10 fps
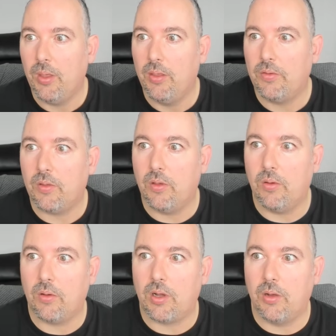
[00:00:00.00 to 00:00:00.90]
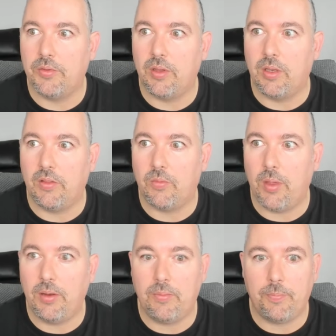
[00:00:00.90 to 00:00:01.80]
So closing this
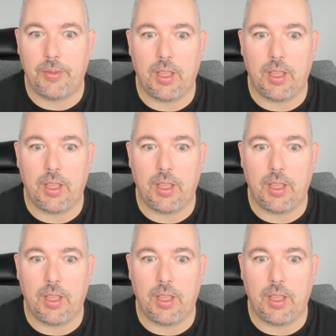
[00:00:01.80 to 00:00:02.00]
one,